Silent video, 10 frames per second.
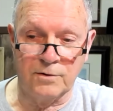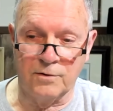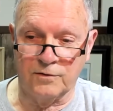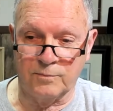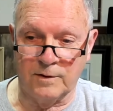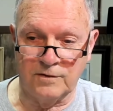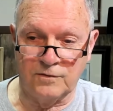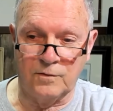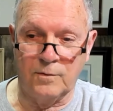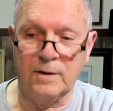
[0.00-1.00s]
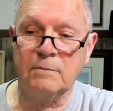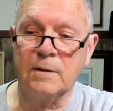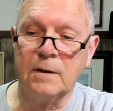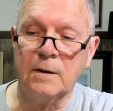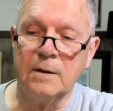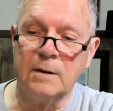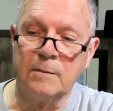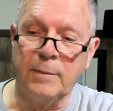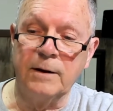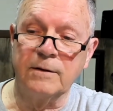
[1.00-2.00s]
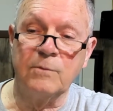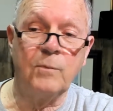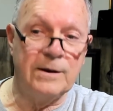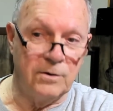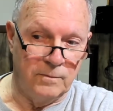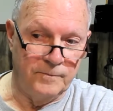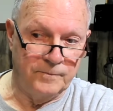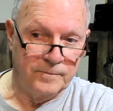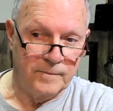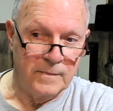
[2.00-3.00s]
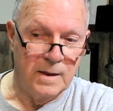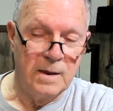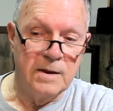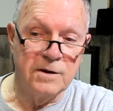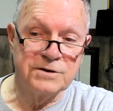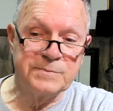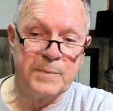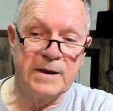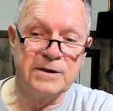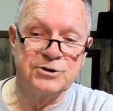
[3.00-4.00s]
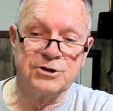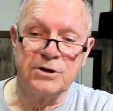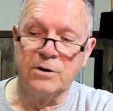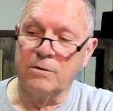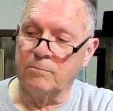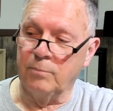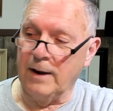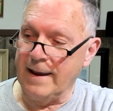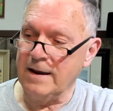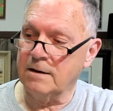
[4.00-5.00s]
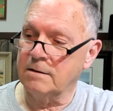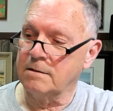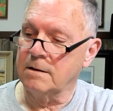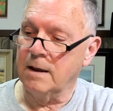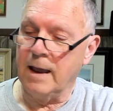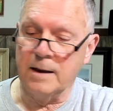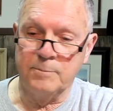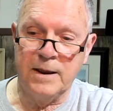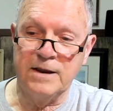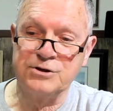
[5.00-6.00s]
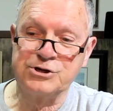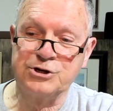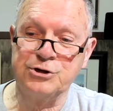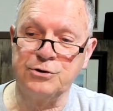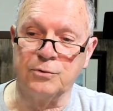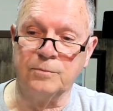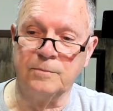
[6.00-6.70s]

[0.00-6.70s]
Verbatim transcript: knows what it's doing better than we do. Here's page blank and page 2.